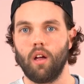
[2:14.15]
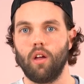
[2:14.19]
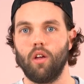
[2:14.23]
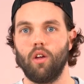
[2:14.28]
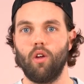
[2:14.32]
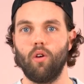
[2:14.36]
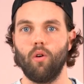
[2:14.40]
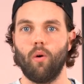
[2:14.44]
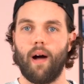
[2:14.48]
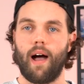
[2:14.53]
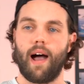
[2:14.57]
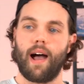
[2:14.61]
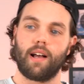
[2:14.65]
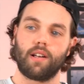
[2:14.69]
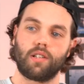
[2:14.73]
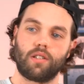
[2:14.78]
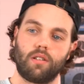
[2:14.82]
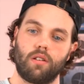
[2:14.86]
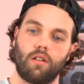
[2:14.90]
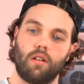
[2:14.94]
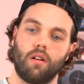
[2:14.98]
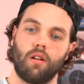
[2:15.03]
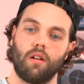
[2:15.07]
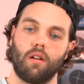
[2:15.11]
You
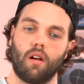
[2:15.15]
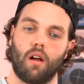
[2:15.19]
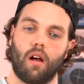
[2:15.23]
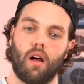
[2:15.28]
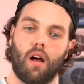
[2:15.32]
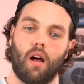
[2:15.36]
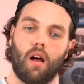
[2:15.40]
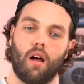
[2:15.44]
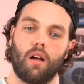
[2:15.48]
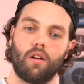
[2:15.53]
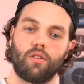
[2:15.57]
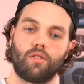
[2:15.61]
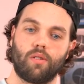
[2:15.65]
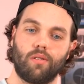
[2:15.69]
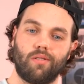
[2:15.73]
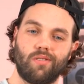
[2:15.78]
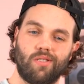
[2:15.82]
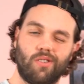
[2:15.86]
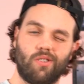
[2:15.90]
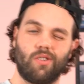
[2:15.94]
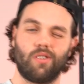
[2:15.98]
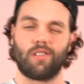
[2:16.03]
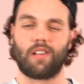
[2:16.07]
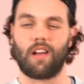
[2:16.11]
asked, uh, so
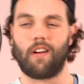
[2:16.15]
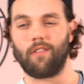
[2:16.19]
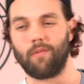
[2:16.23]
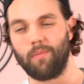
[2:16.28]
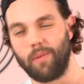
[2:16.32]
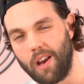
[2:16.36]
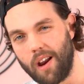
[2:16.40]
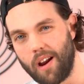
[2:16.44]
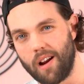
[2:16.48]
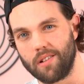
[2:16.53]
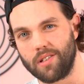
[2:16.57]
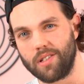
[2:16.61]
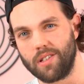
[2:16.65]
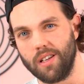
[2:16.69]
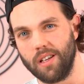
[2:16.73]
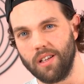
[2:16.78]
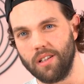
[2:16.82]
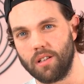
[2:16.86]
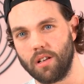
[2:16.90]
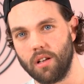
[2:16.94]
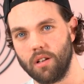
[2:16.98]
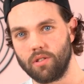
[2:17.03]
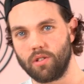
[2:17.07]
does it just have to be rsynced?